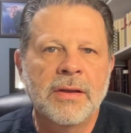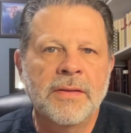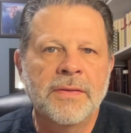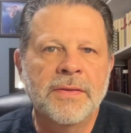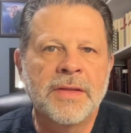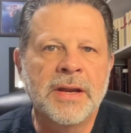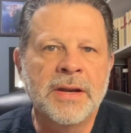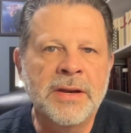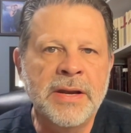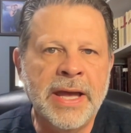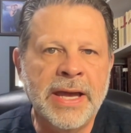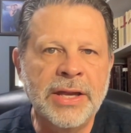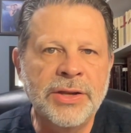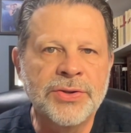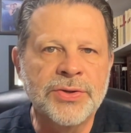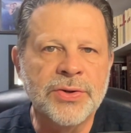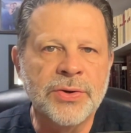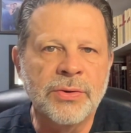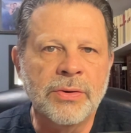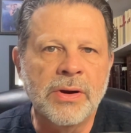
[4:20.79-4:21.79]
the
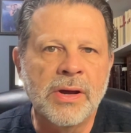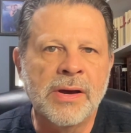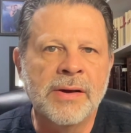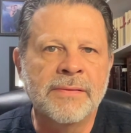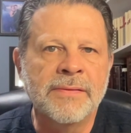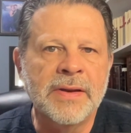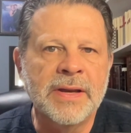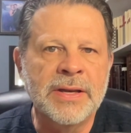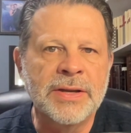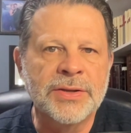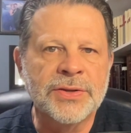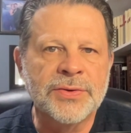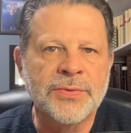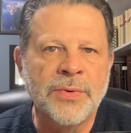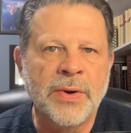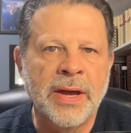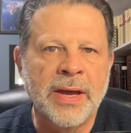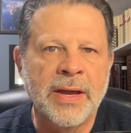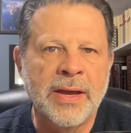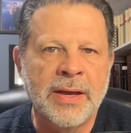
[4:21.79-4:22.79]
nature of
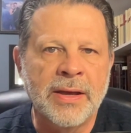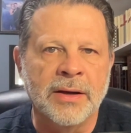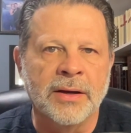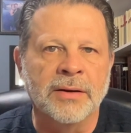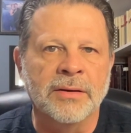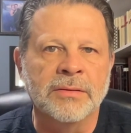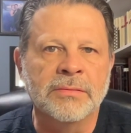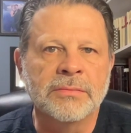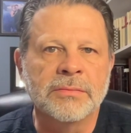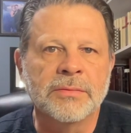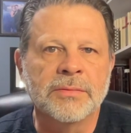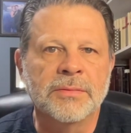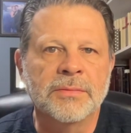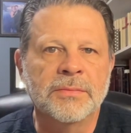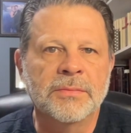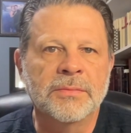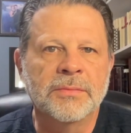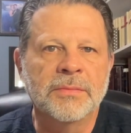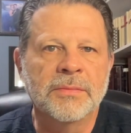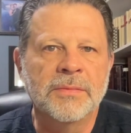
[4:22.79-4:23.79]
Israel,
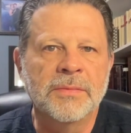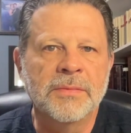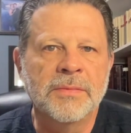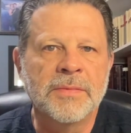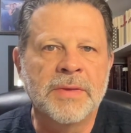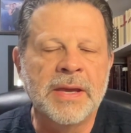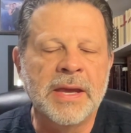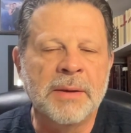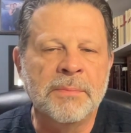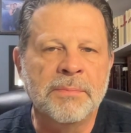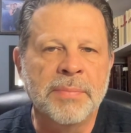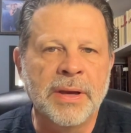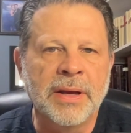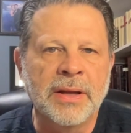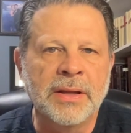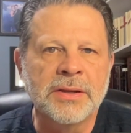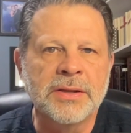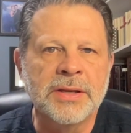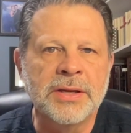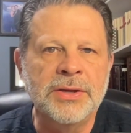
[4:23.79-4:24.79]
the
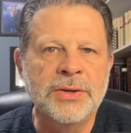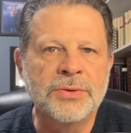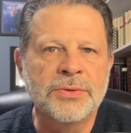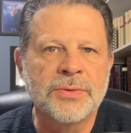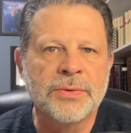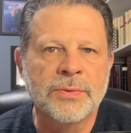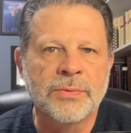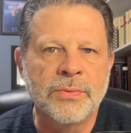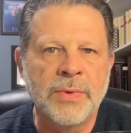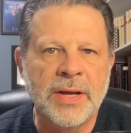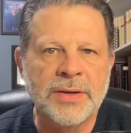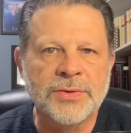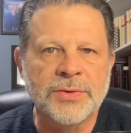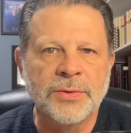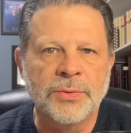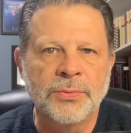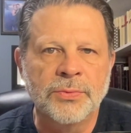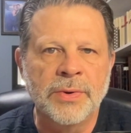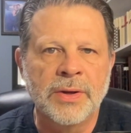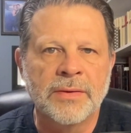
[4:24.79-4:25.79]
ability to
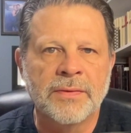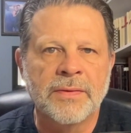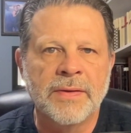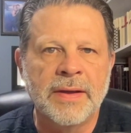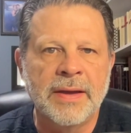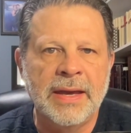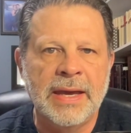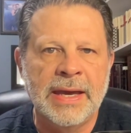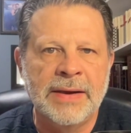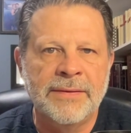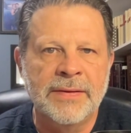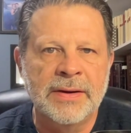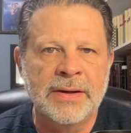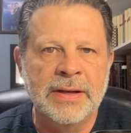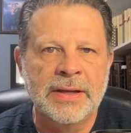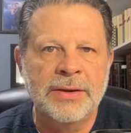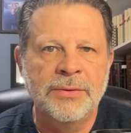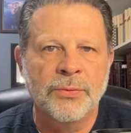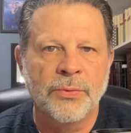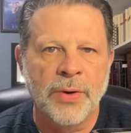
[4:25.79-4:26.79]
wrestle with the
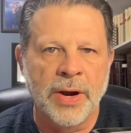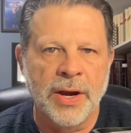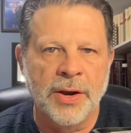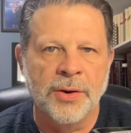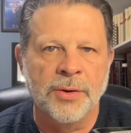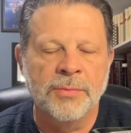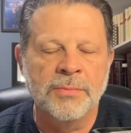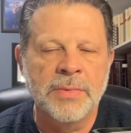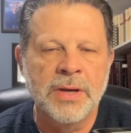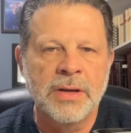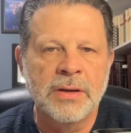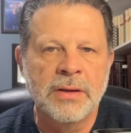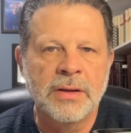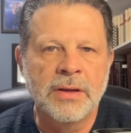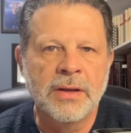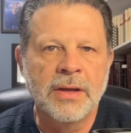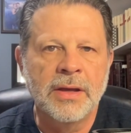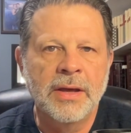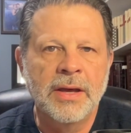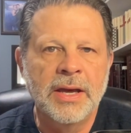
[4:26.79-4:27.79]
heavenly realm,
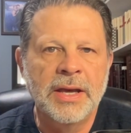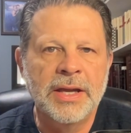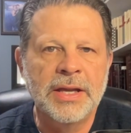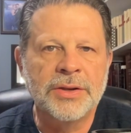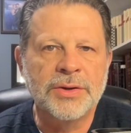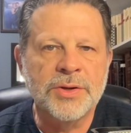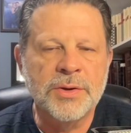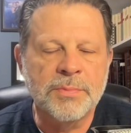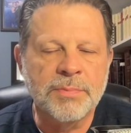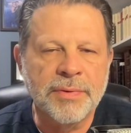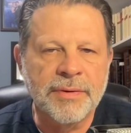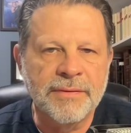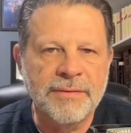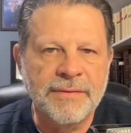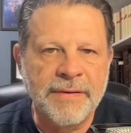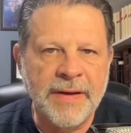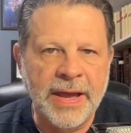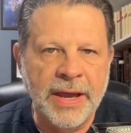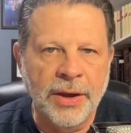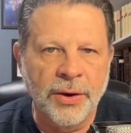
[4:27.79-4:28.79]
to
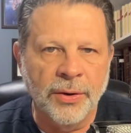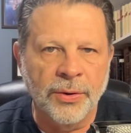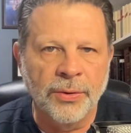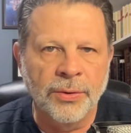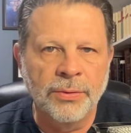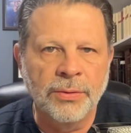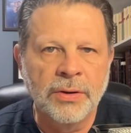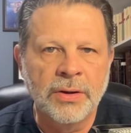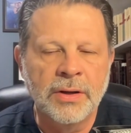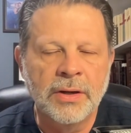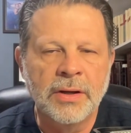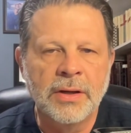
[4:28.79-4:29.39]
prevail,